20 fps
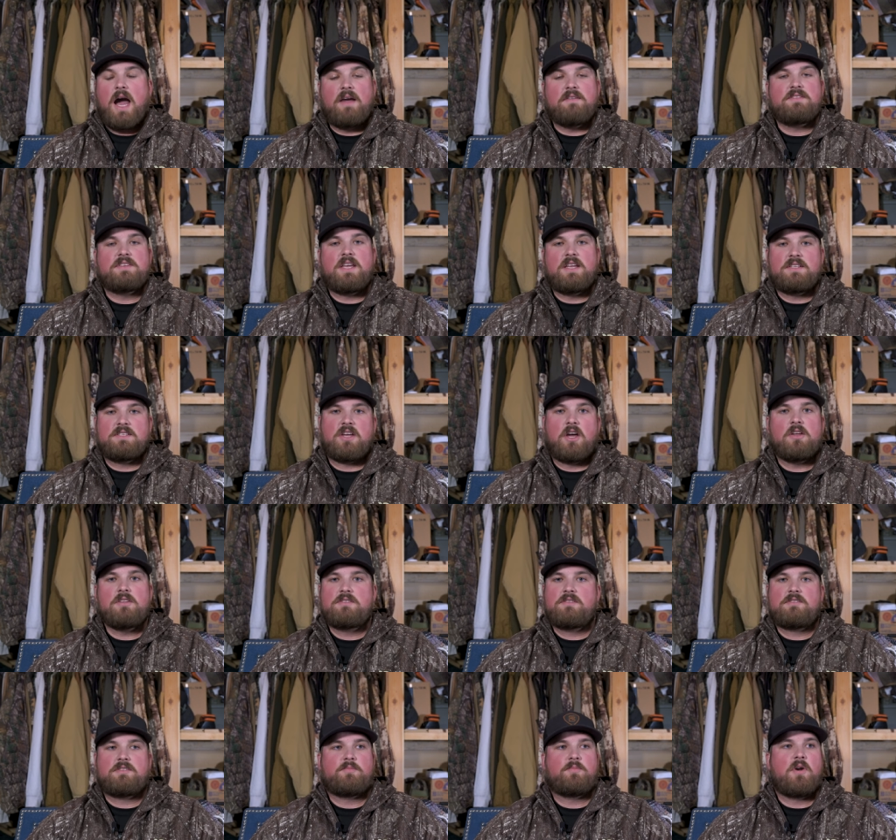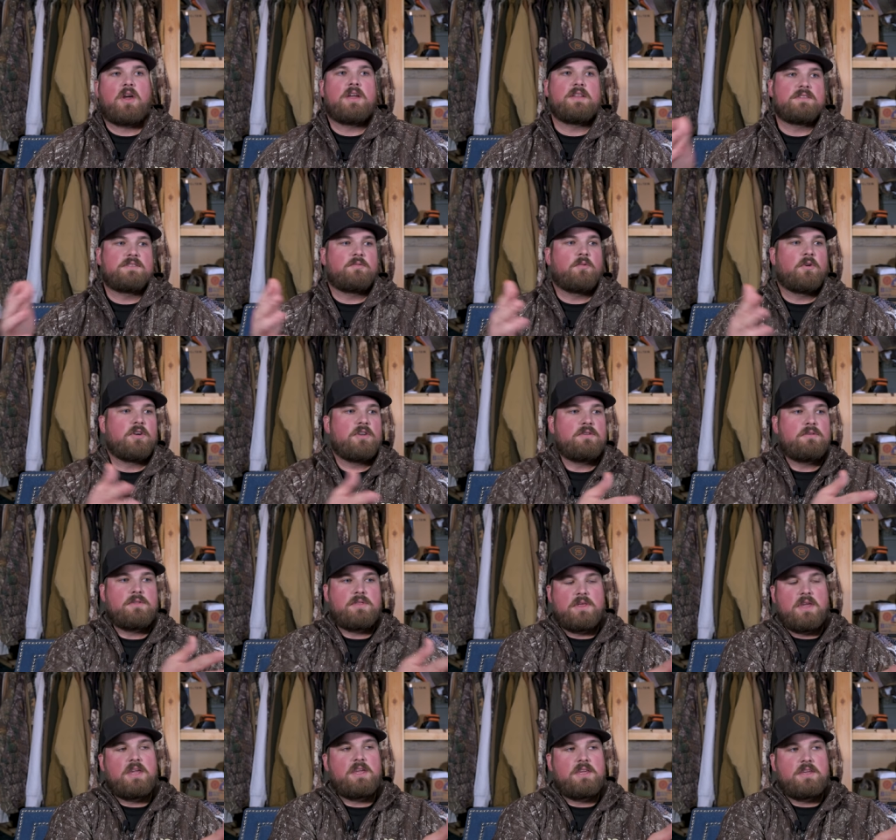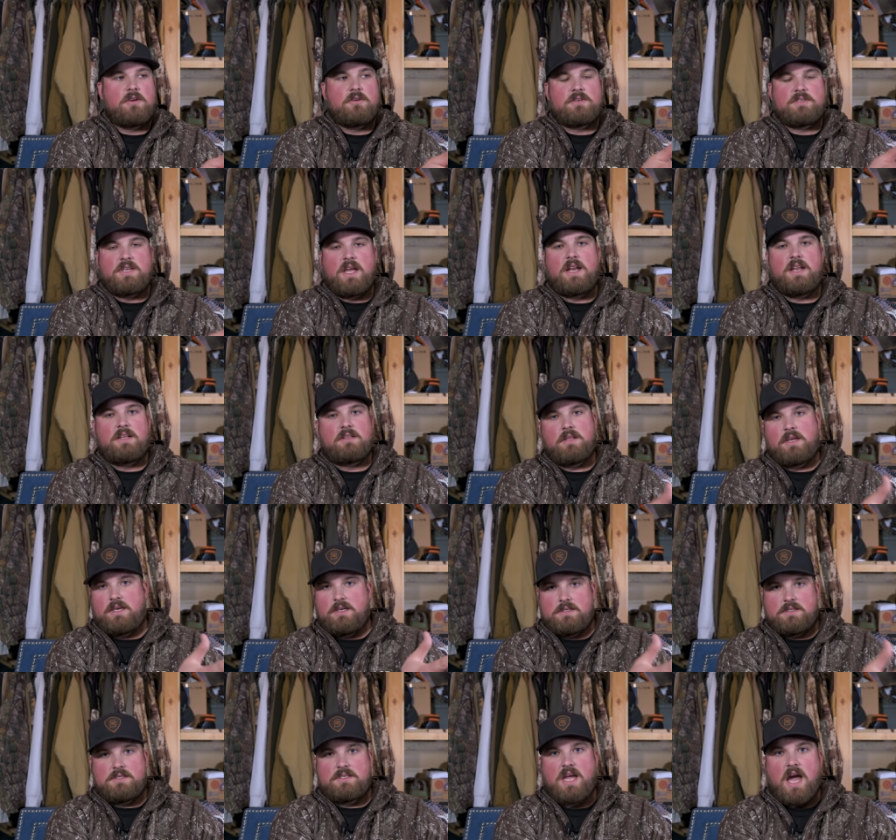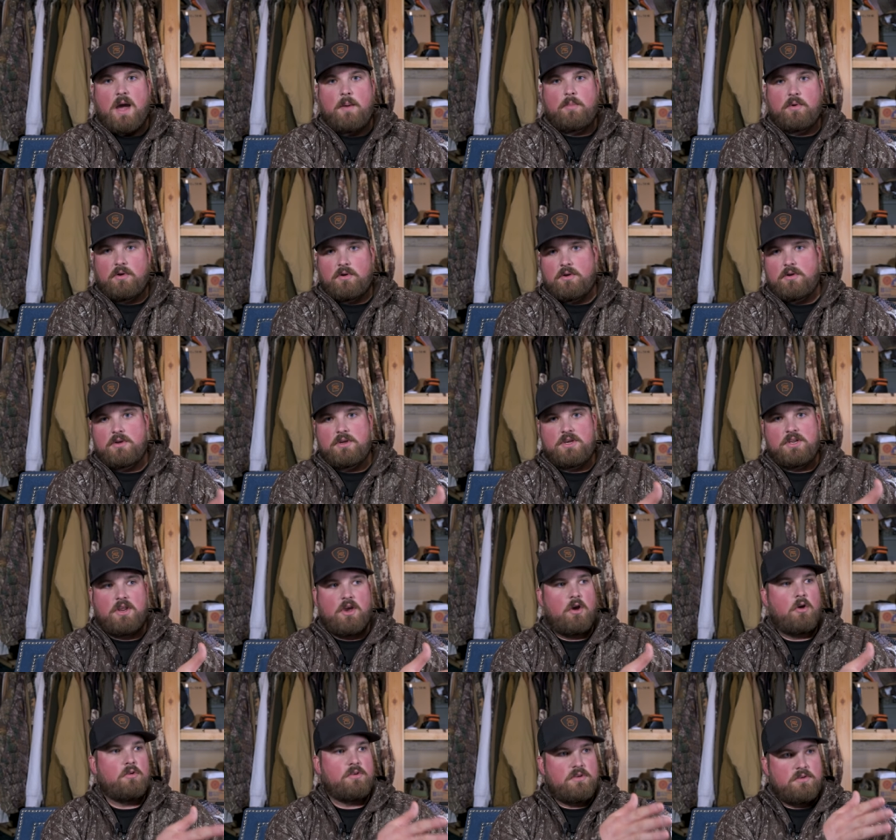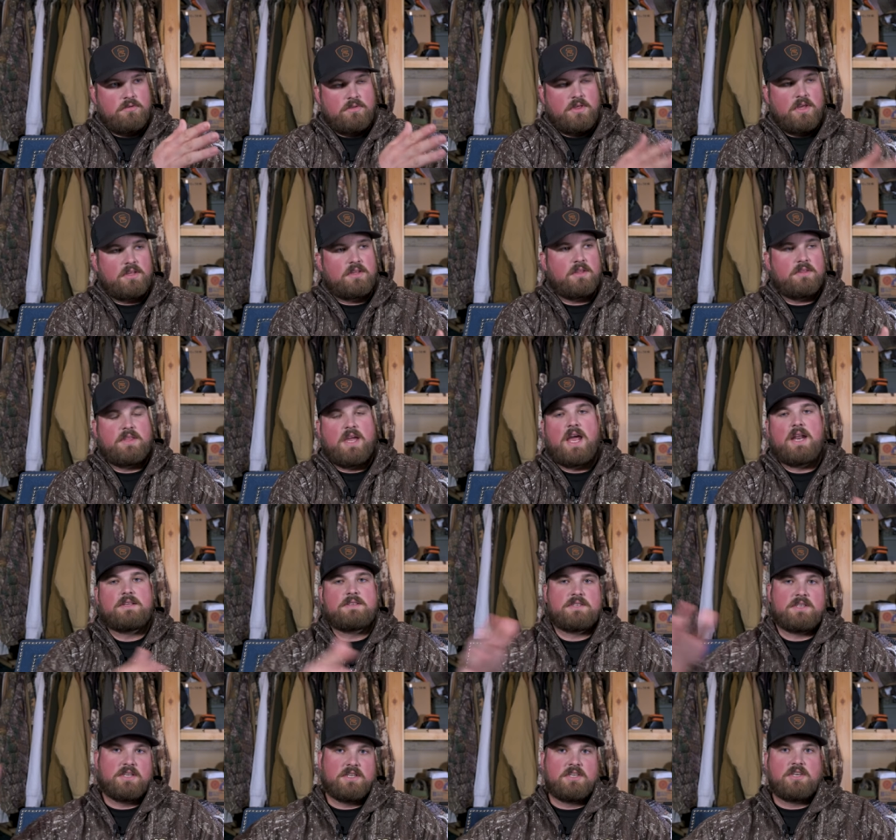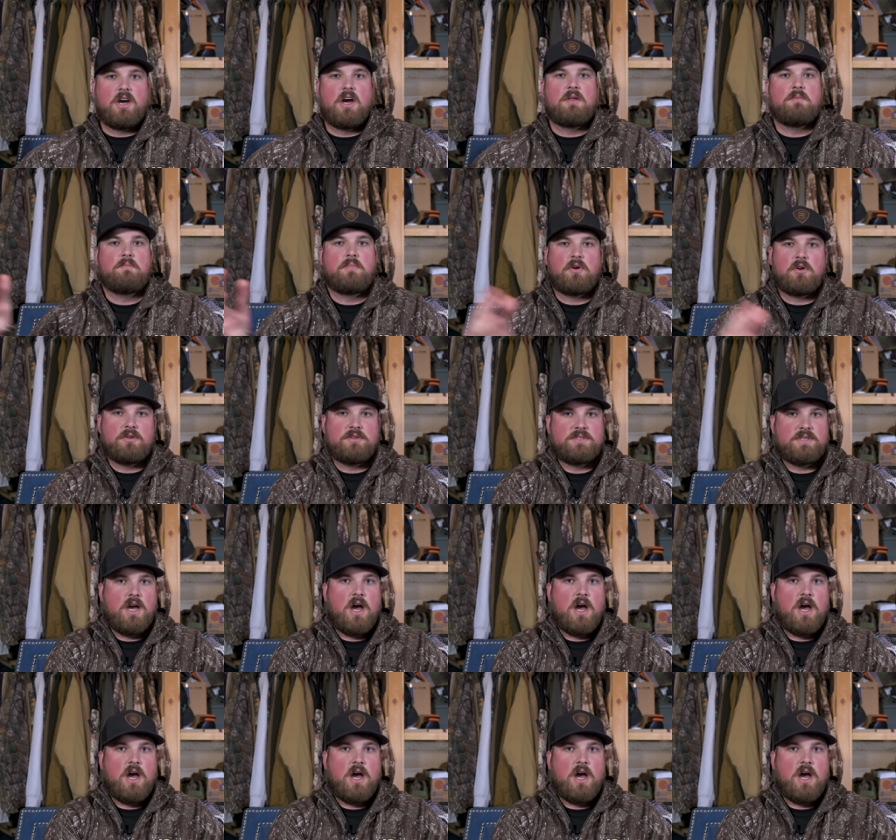I've set tons of spreads where you think you're setting like a stopper, you know, you think that that is going to cut birds